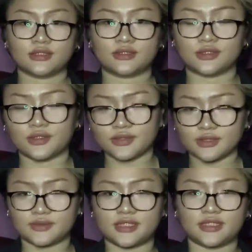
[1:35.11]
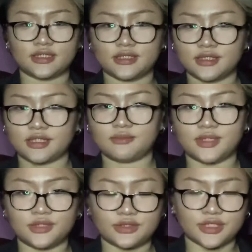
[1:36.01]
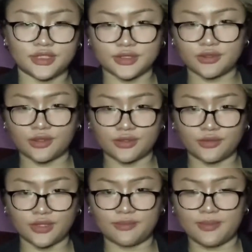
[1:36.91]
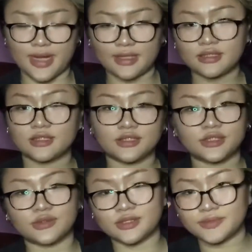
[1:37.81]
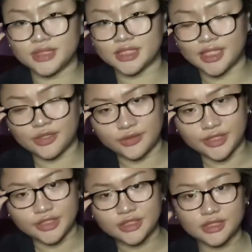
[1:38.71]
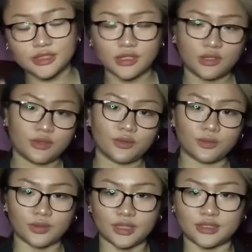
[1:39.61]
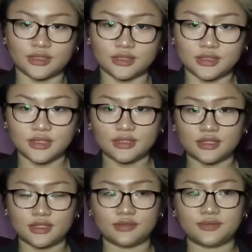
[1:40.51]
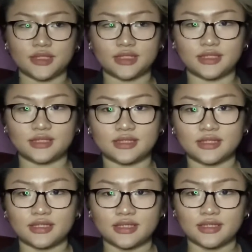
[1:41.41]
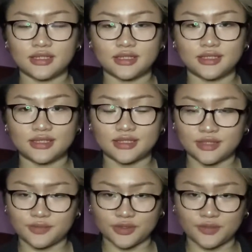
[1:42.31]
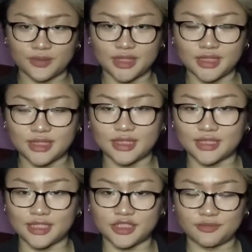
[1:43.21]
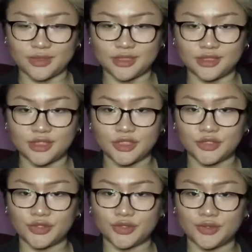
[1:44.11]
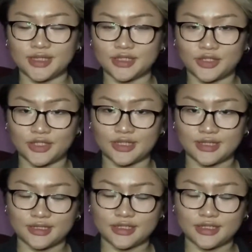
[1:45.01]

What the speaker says: The cause of DID can be traced all the way back to infantile years, when the infant is developing attachment to its guardian